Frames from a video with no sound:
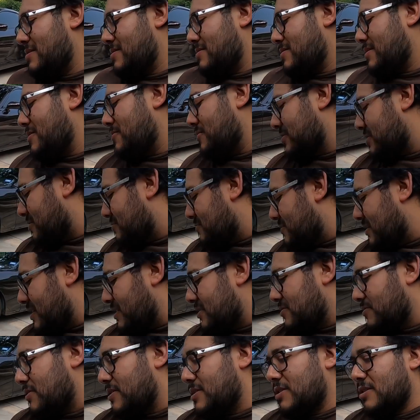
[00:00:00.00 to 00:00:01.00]
there were some
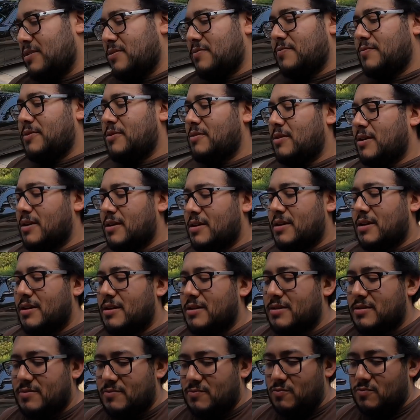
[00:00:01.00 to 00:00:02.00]
days where I just felt like
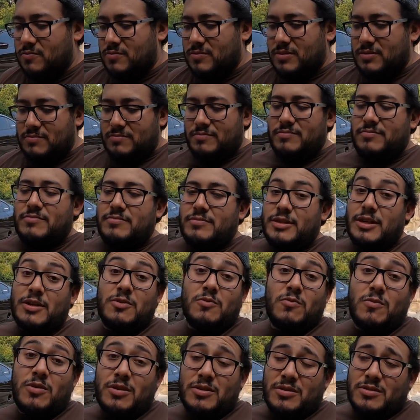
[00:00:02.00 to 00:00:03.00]
I
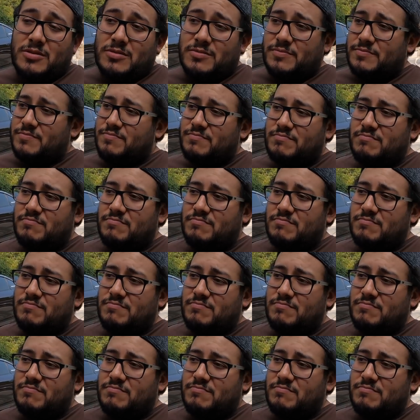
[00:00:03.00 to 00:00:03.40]
didn't want to,